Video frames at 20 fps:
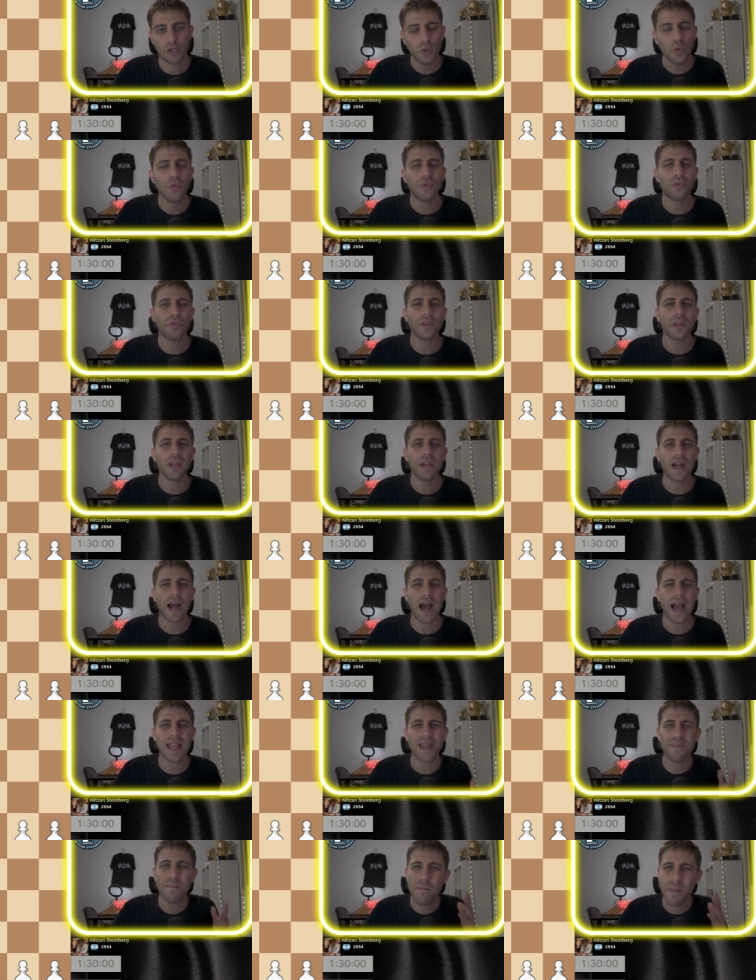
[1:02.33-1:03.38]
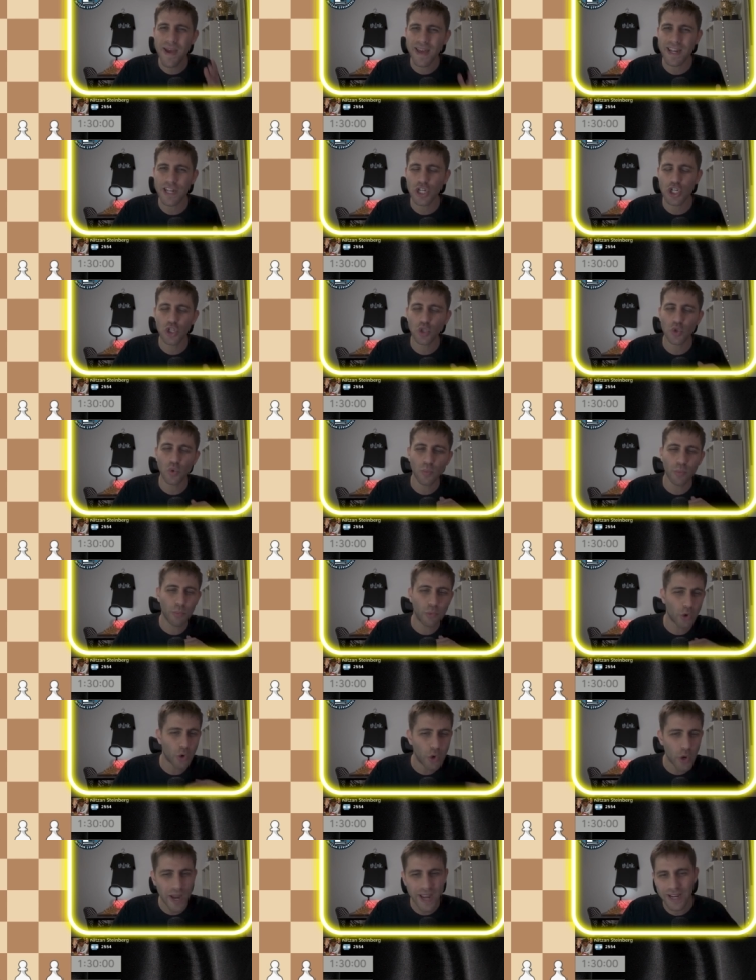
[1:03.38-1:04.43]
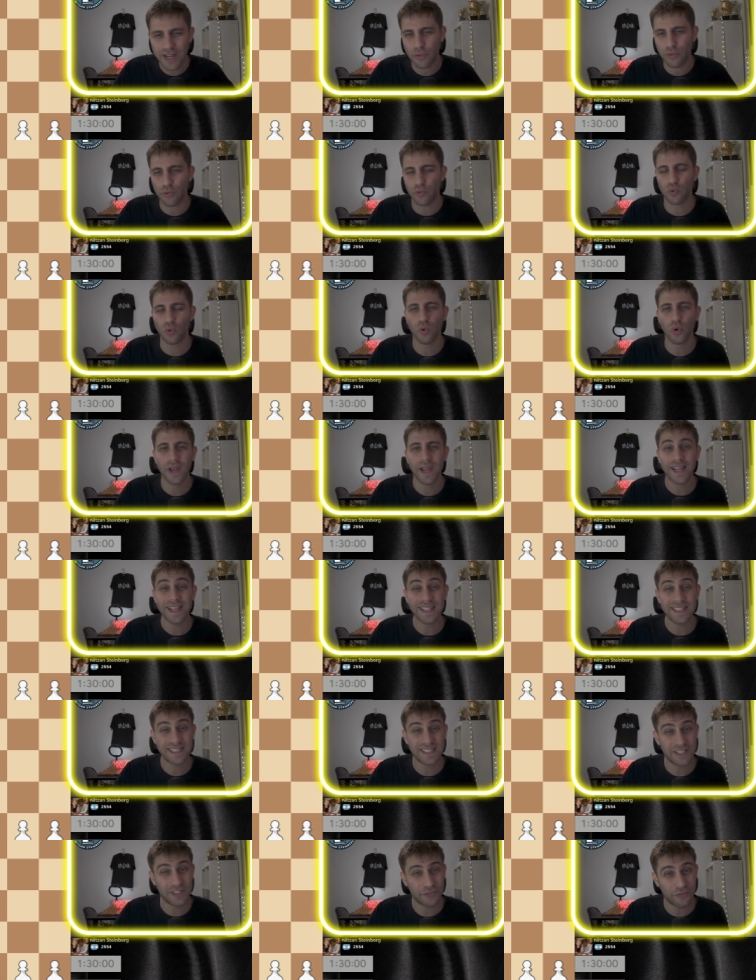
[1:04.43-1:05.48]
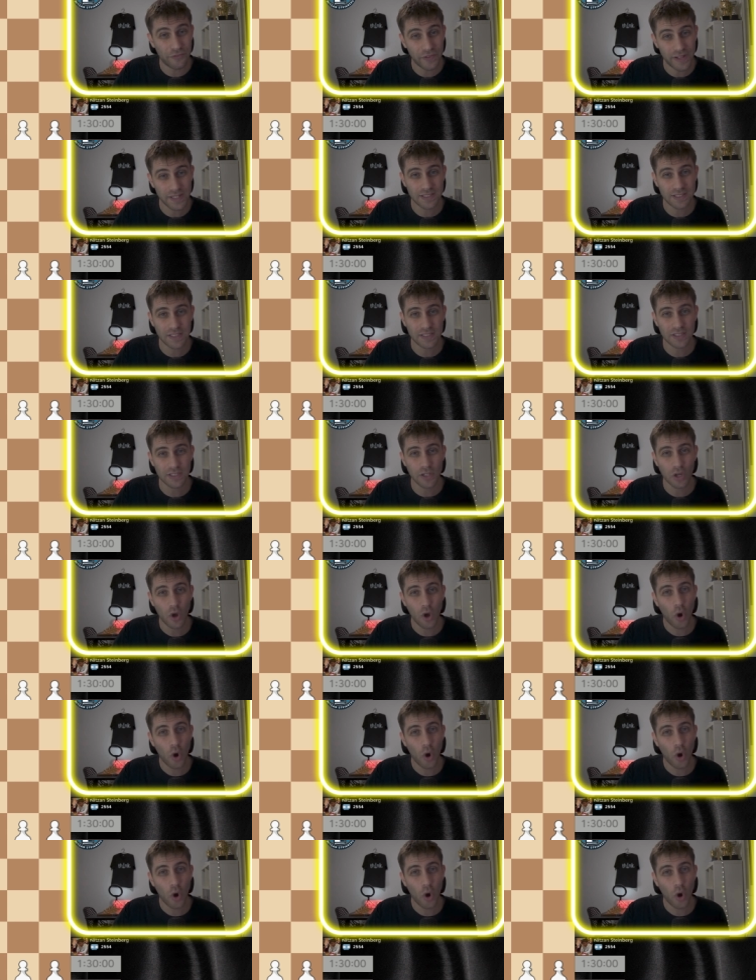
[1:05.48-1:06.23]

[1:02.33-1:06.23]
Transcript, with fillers: Do you think I managed to break through his defenses?